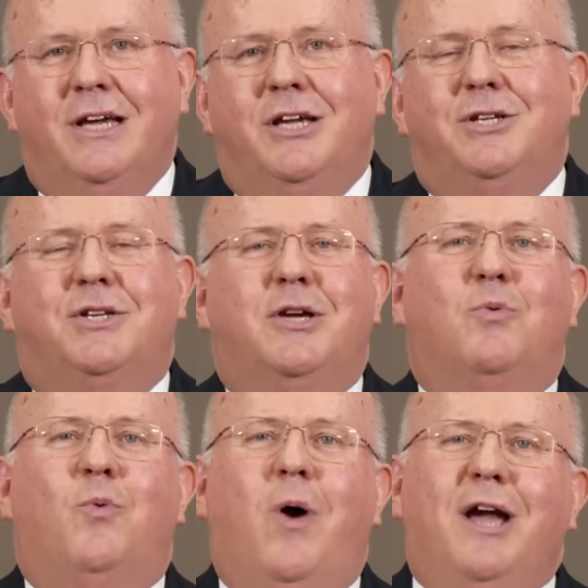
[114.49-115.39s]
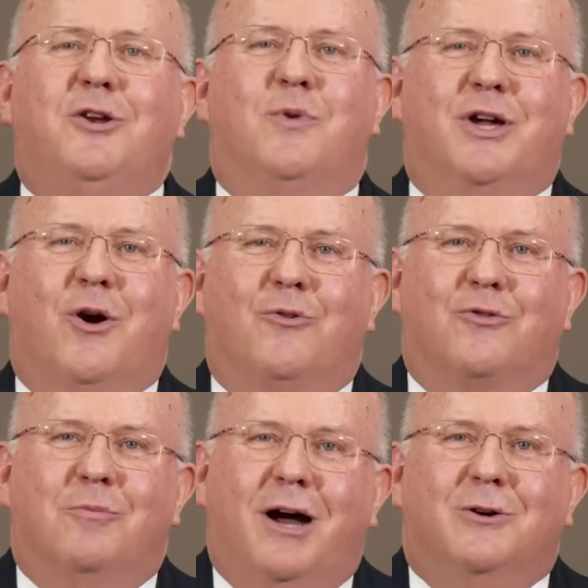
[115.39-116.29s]
You see, why do we go
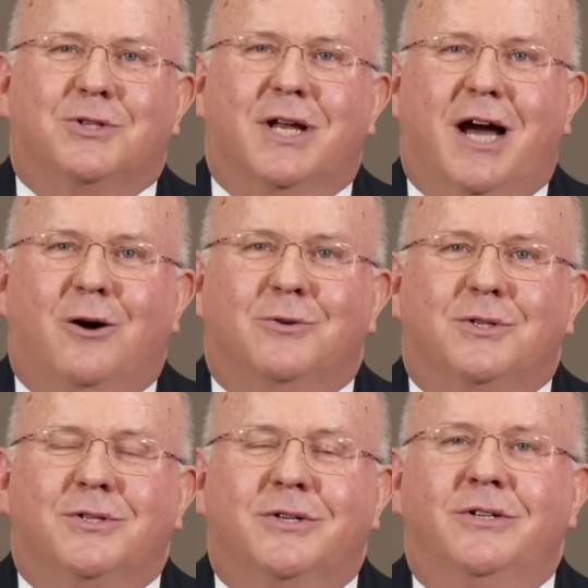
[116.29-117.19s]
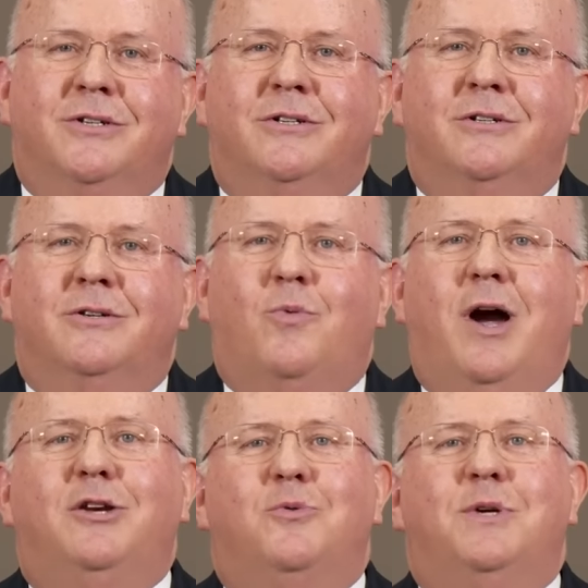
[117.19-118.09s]
from house to house?
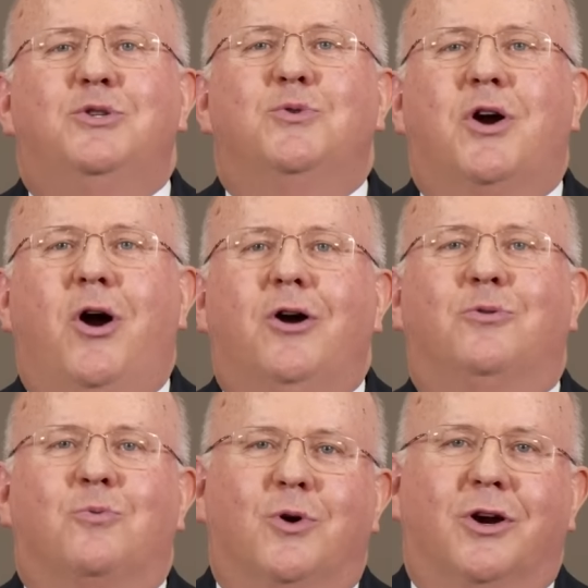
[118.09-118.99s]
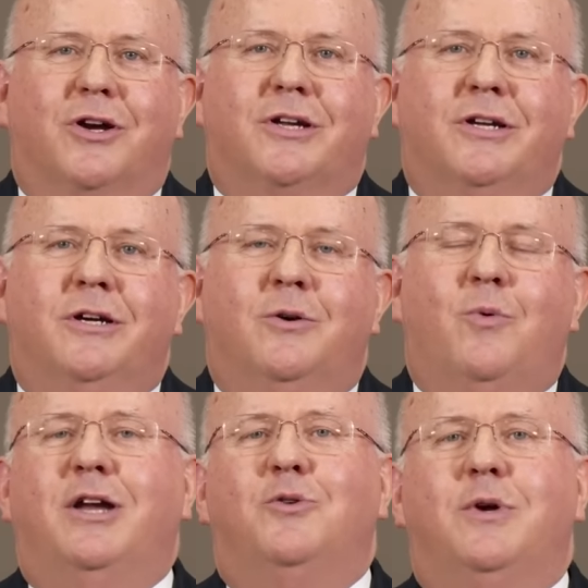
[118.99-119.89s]
Why do we do cart work?
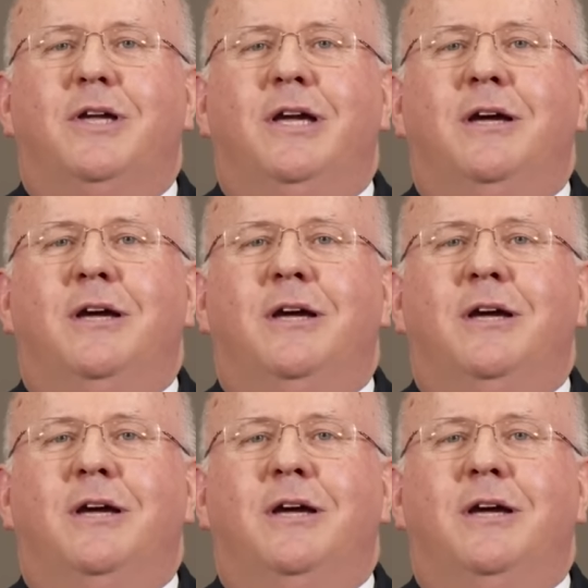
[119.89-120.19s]
Why do we